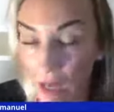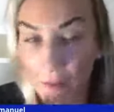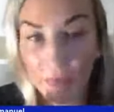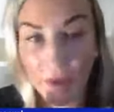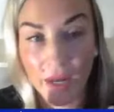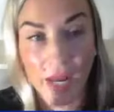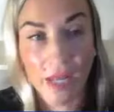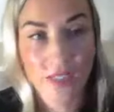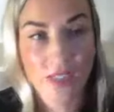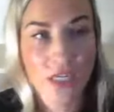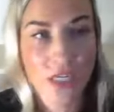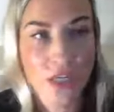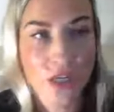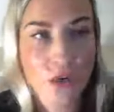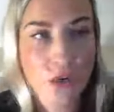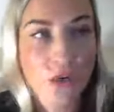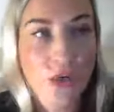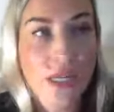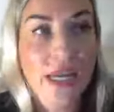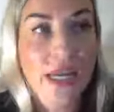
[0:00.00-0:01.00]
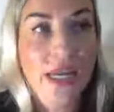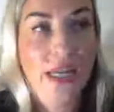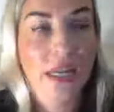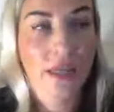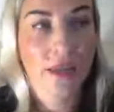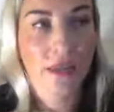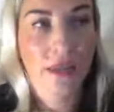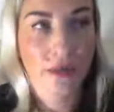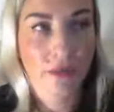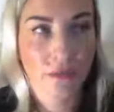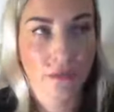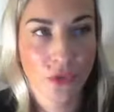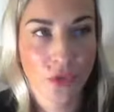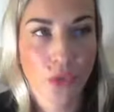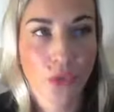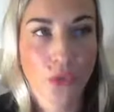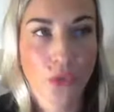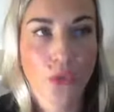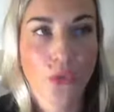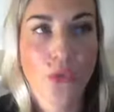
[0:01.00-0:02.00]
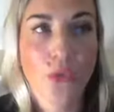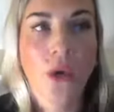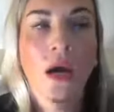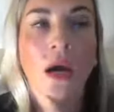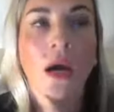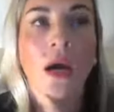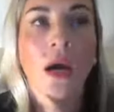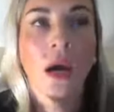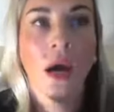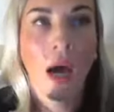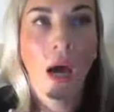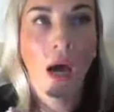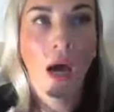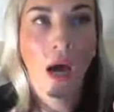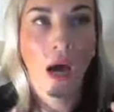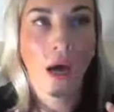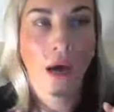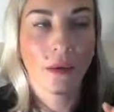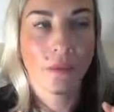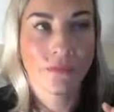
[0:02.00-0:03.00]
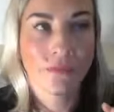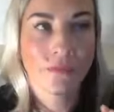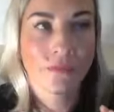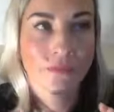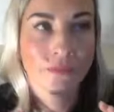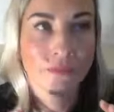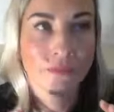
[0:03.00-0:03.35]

but I see you leading them to um,